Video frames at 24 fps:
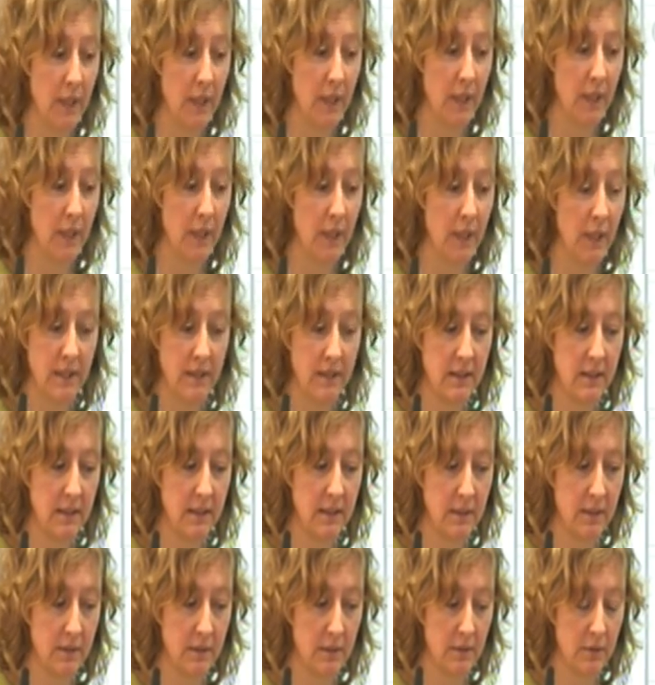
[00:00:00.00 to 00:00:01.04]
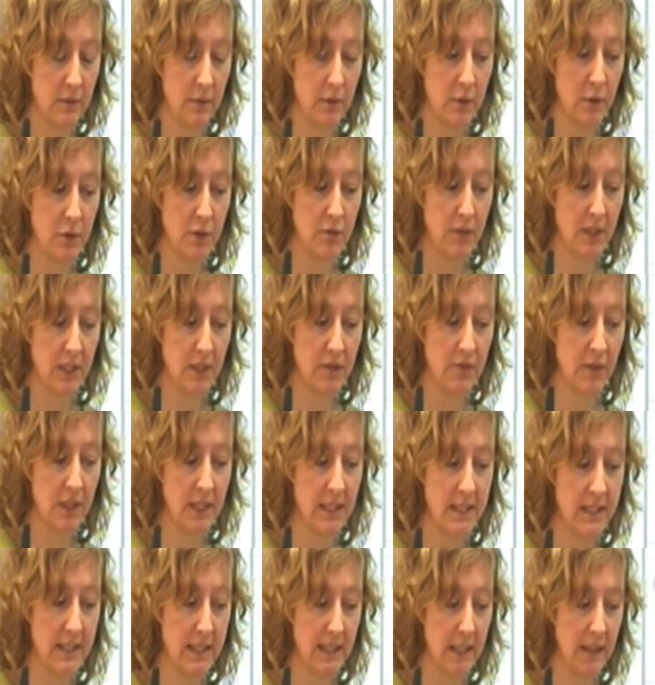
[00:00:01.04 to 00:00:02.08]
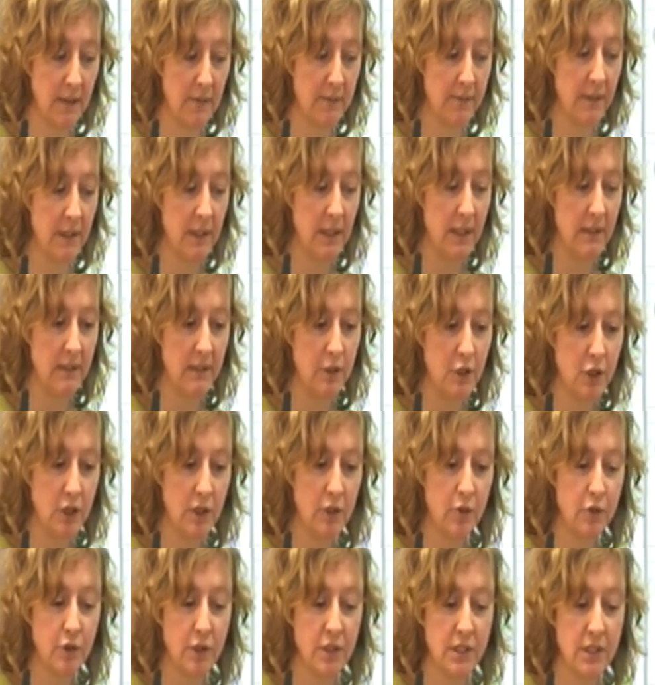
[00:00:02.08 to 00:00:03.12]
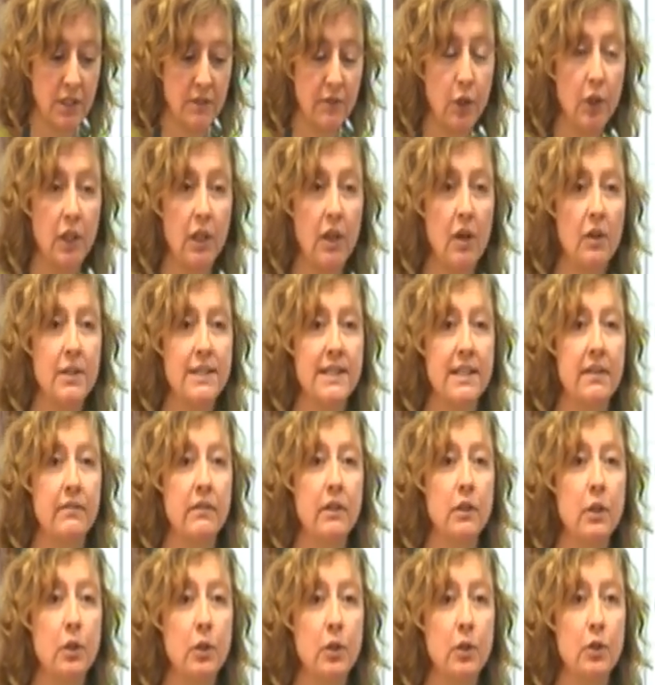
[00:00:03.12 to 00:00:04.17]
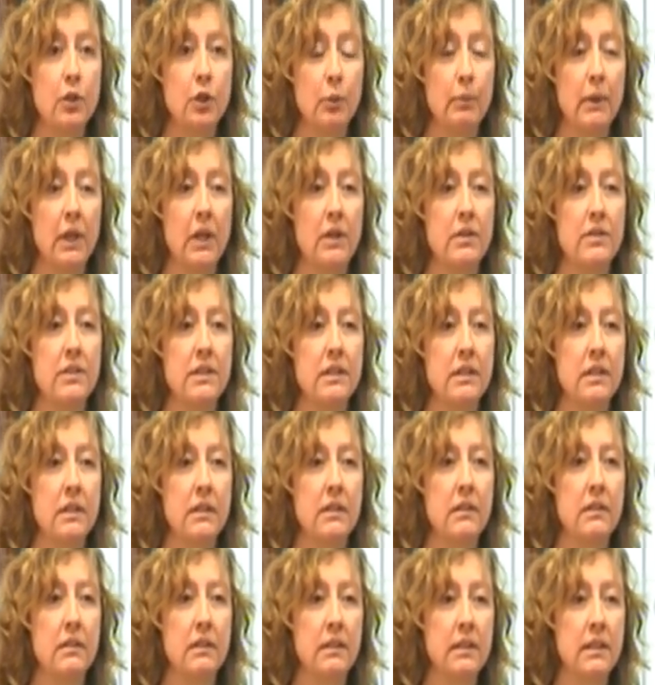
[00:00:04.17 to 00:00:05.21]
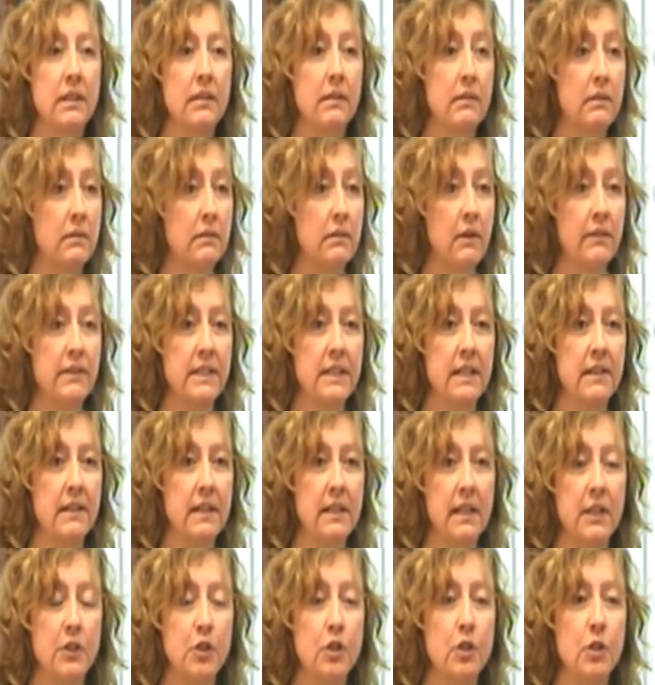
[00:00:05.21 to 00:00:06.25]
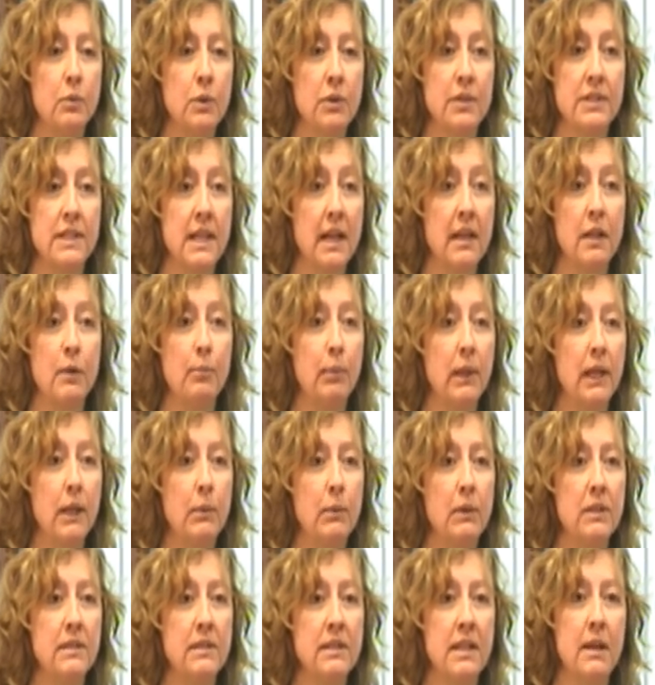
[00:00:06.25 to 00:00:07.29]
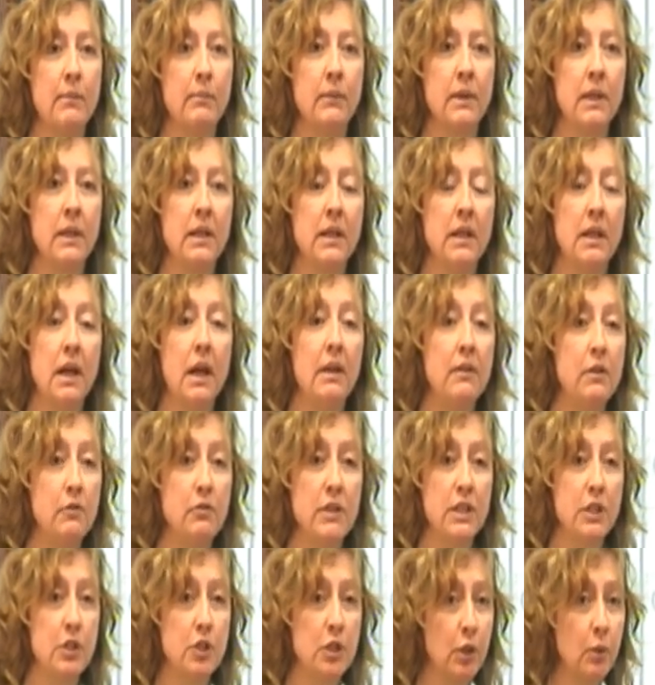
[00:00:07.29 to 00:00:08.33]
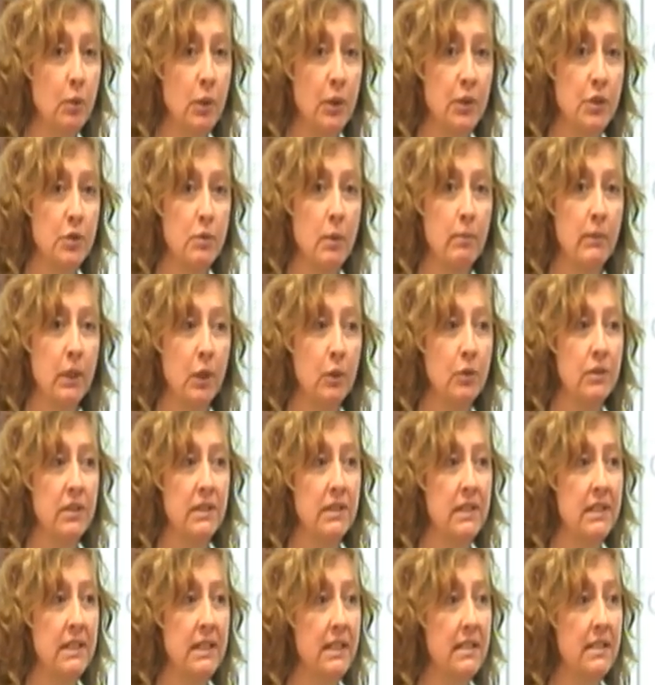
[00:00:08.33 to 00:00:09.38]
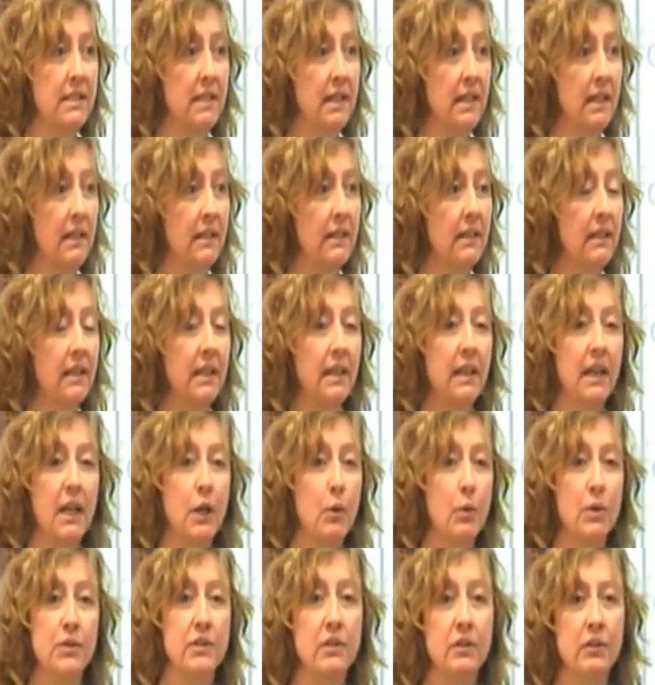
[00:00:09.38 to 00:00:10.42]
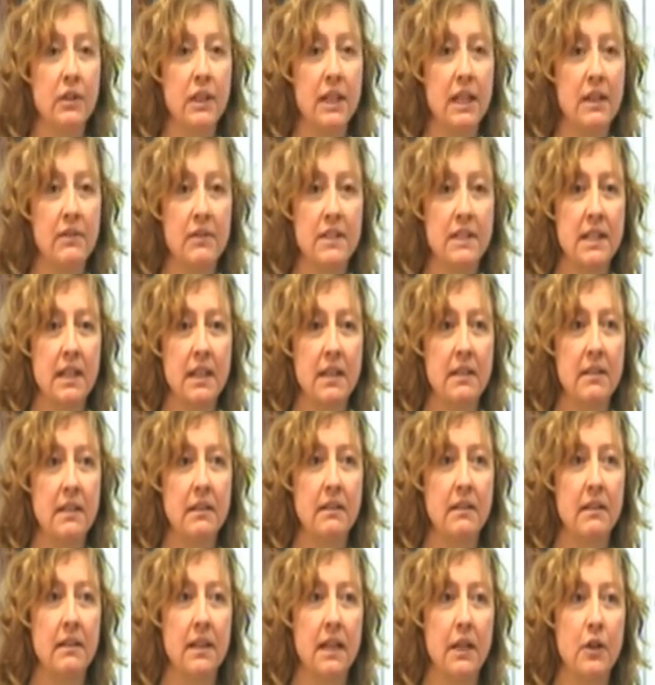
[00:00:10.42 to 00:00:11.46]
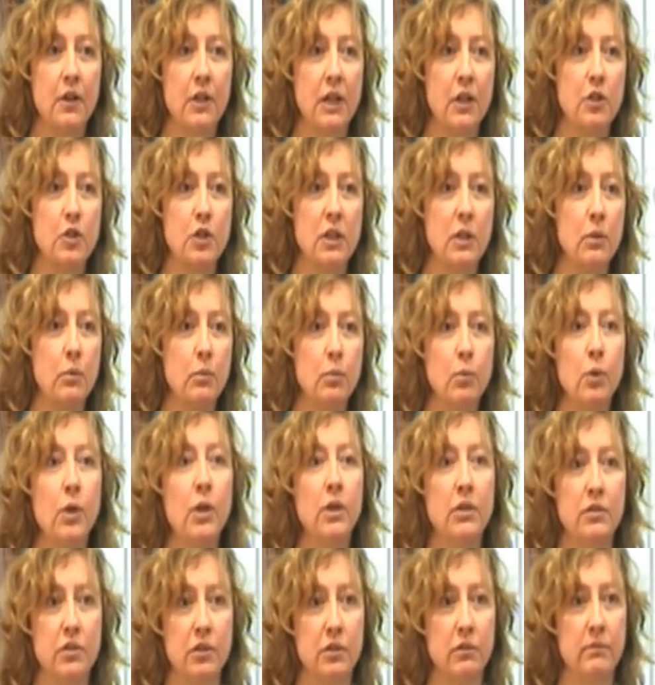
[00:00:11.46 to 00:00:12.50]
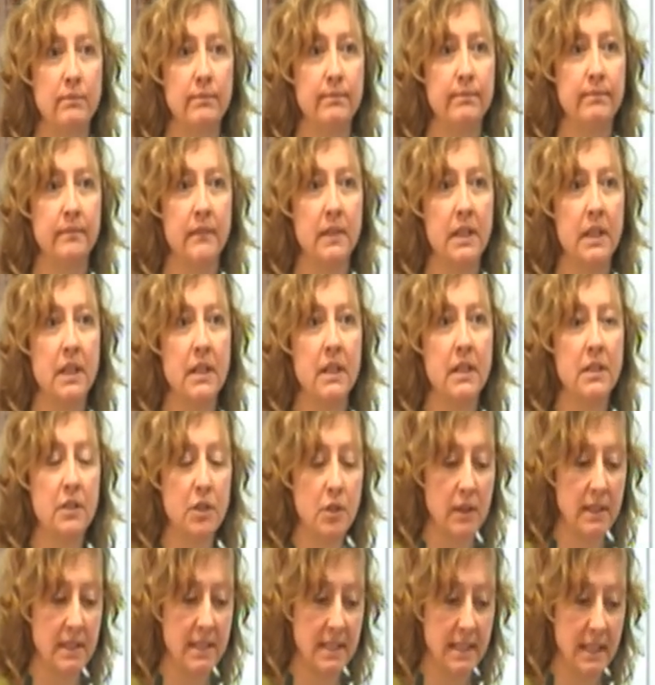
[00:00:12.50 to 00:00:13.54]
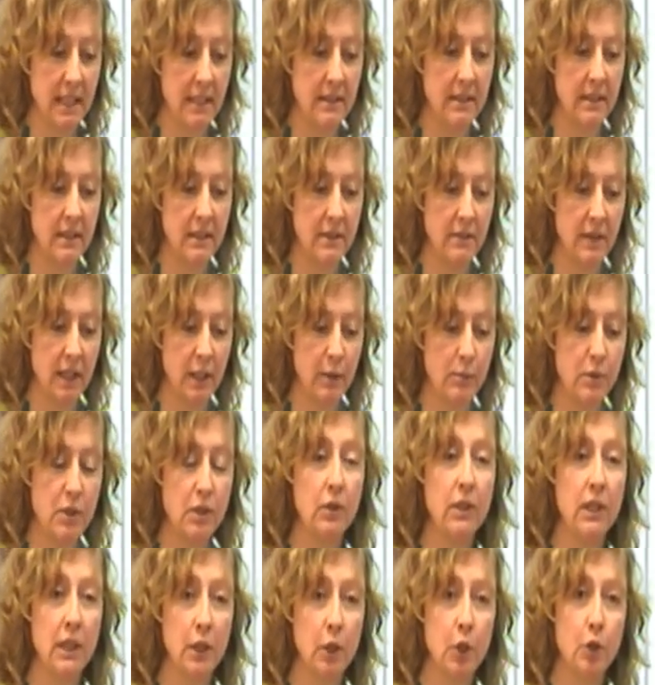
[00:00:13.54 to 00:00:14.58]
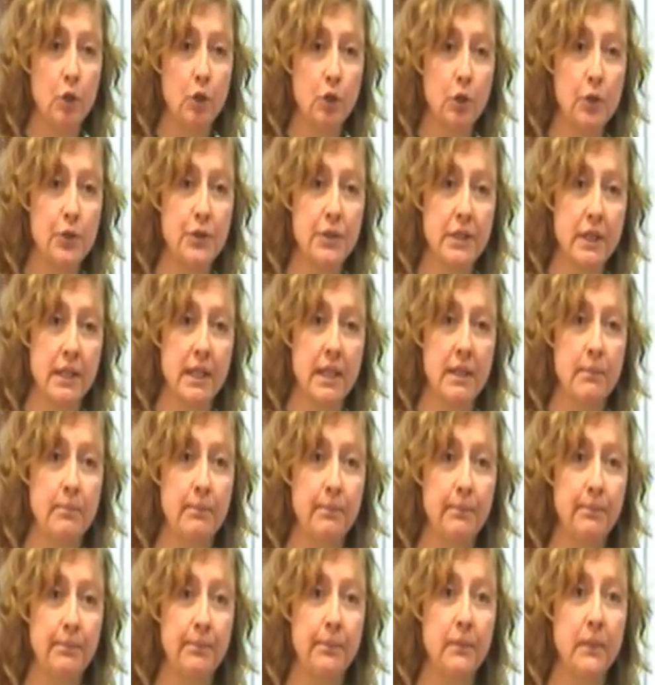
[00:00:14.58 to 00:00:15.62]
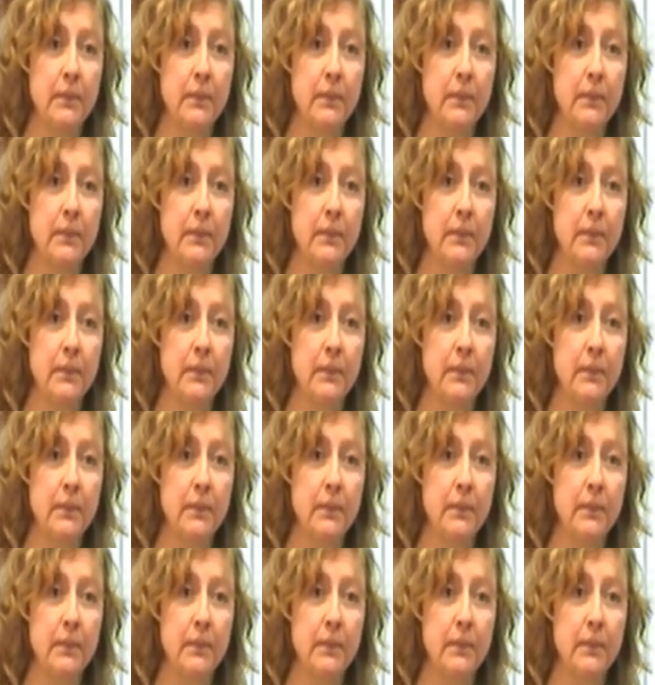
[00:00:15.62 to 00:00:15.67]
You can read those figures for yourself. The children's have only got 7 local because obviously the national ones aren't applicable to them, and the regional ones, when we looked at the detail, it wasn't going to give us anything that they could actually work to. So instead they developed only a local scheme